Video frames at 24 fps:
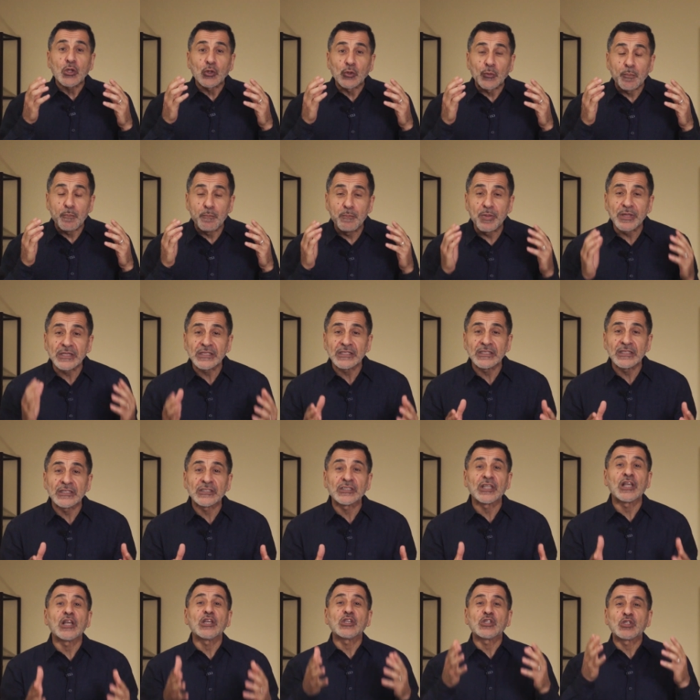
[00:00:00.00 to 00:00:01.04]
Your
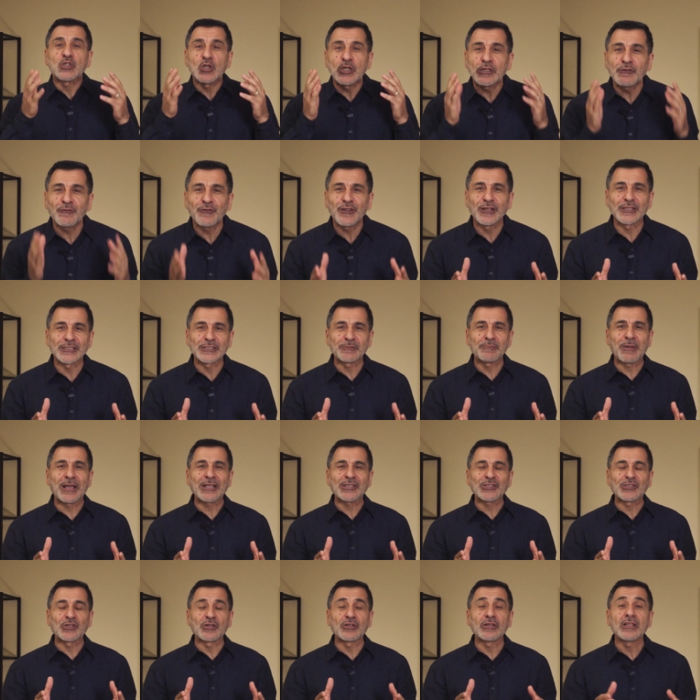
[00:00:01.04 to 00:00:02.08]
business should feel
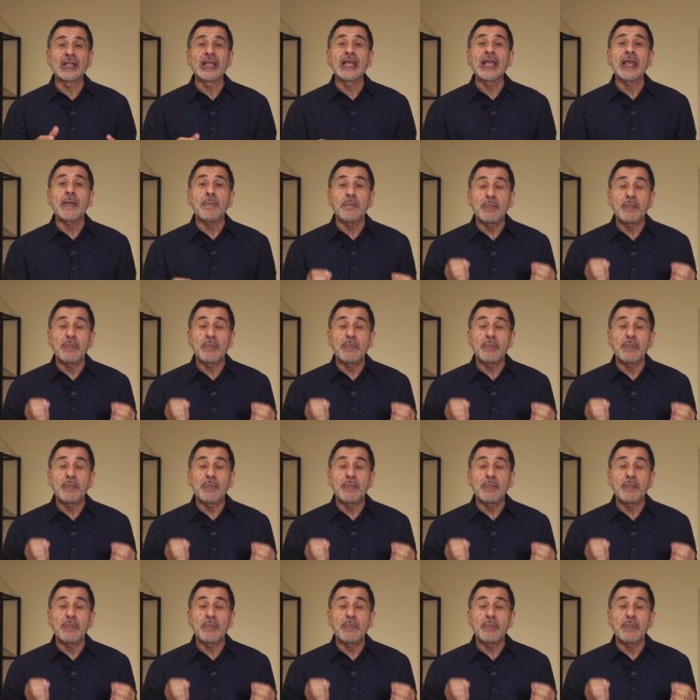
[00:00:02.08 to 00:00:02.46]
special